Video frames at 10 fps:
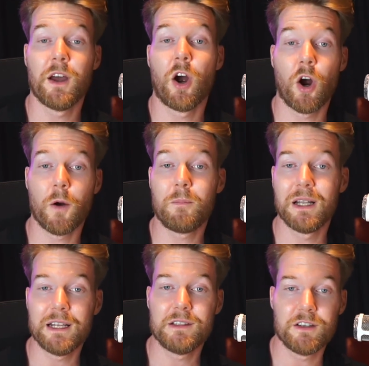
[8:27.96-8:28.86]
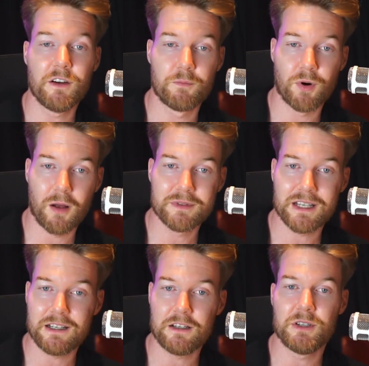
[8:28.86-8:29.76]
there are plenty of problems
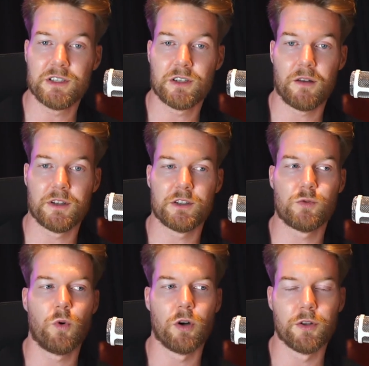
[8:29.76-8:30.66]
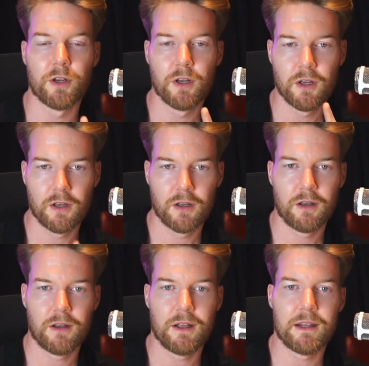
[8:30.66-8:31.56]
that need to be solved in this world.
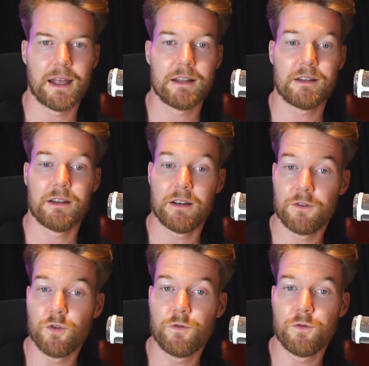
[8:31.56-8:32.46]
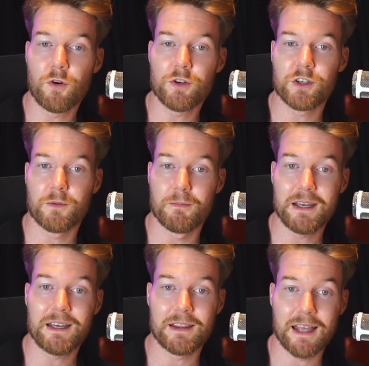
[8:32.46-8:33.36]
And that if you focus on
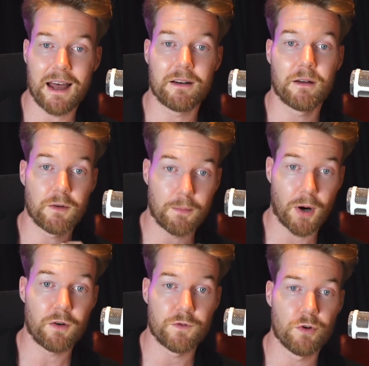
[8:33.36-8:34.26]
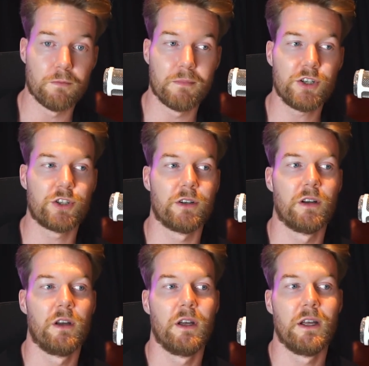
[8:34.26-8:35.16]
making that part of your mission,
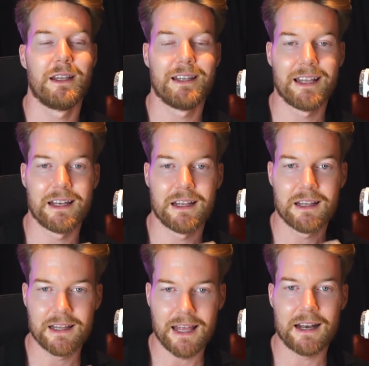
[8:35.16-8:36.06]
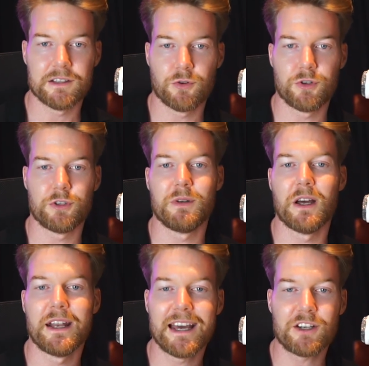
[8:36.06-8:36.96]
then that is going to be
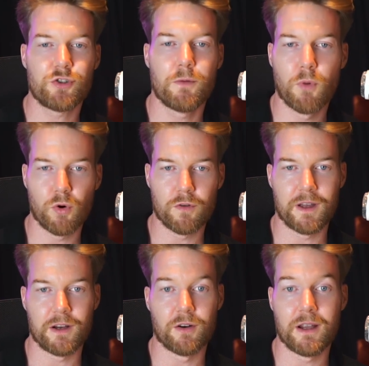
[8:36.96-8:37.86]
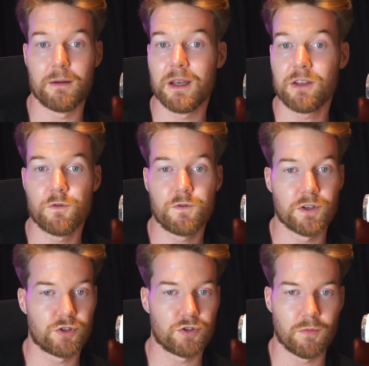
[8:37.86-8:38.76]
an extra motivator and make you feel
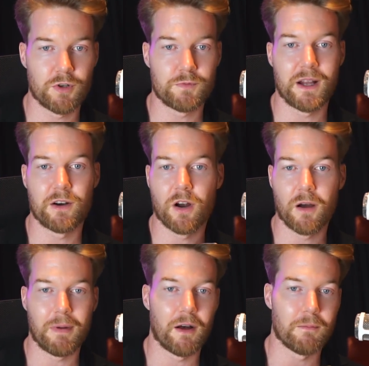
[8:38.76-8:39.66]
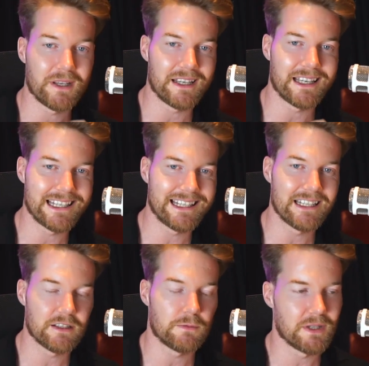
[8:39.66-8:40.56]
so much better about being in
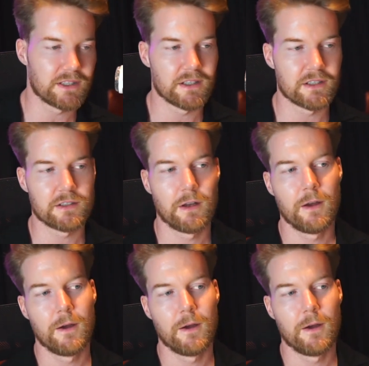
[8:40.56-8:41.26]
this business.